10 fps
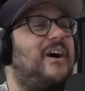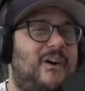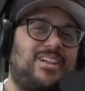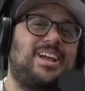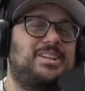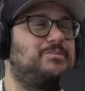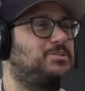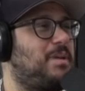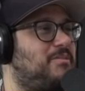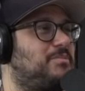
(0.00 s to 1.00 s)
all I did was
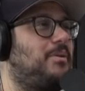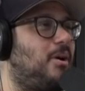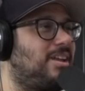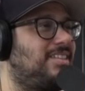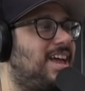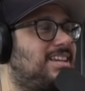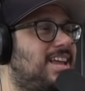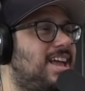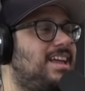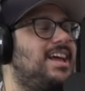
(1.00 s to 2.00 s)
pay for parking that
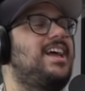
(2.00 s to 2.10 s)
day.